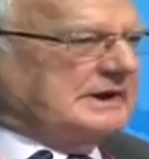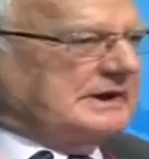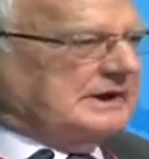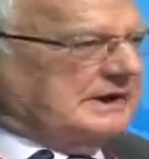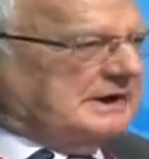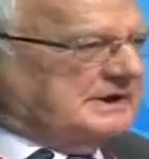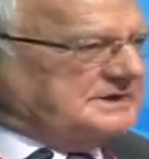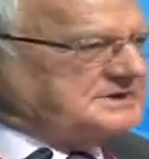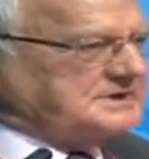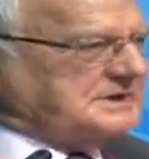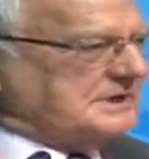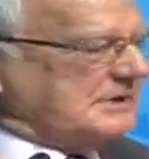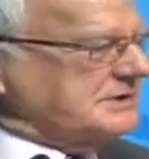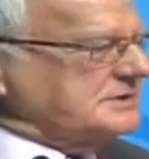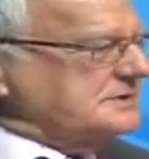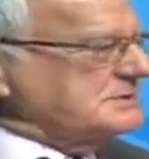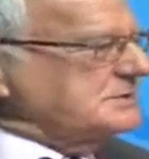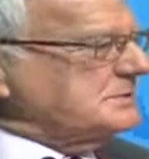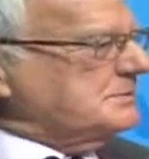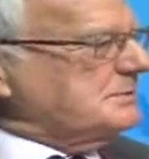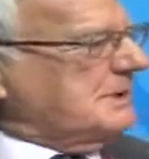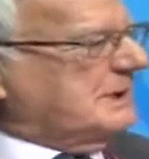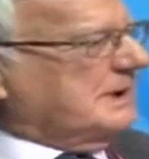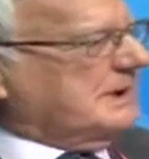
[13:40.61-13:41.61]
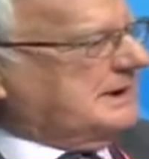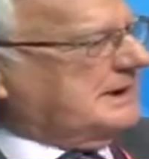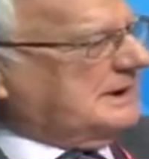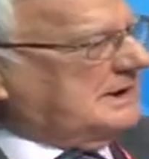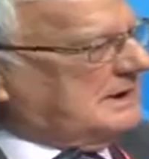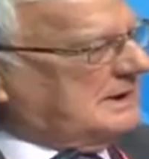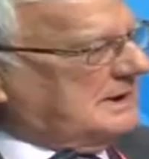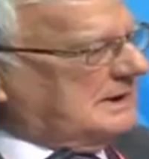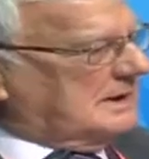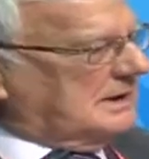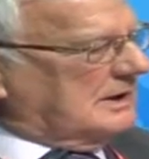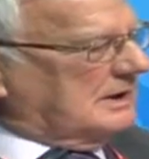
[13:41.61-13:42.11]
It's going to be
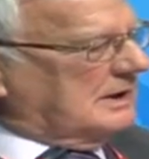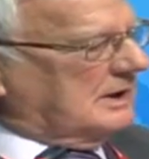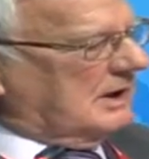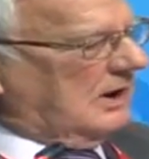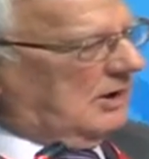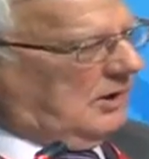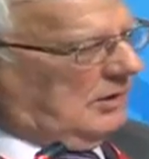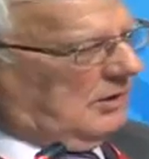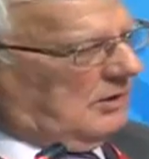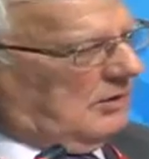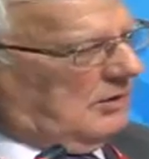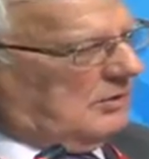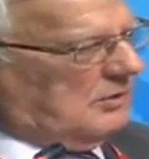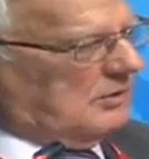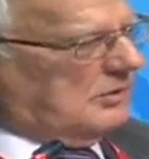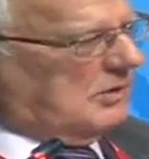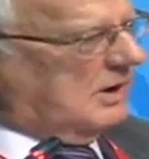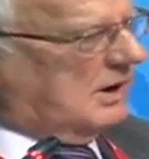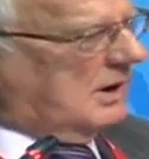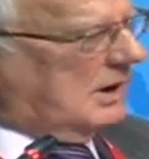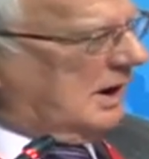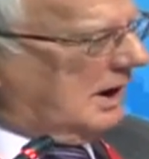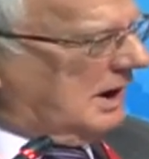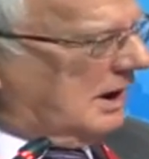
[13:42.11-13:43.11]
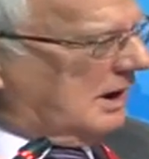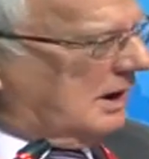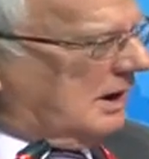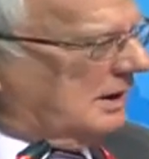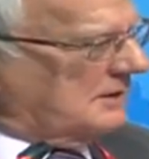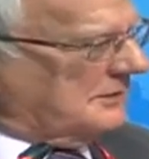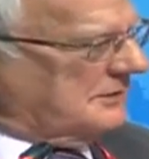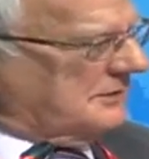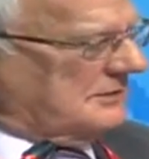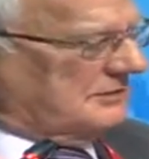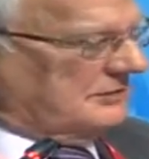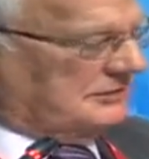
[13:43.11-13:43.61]
a long,
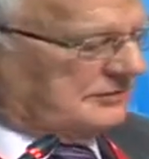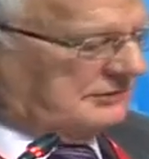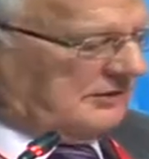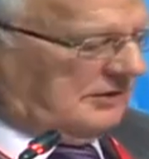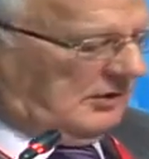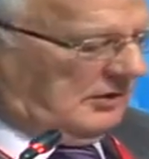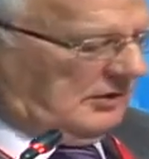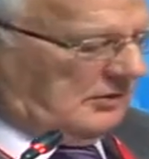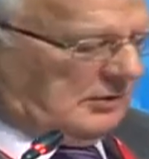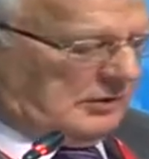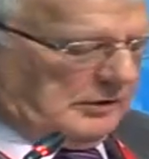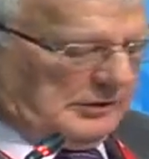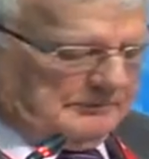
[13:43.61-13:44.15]
hard slog.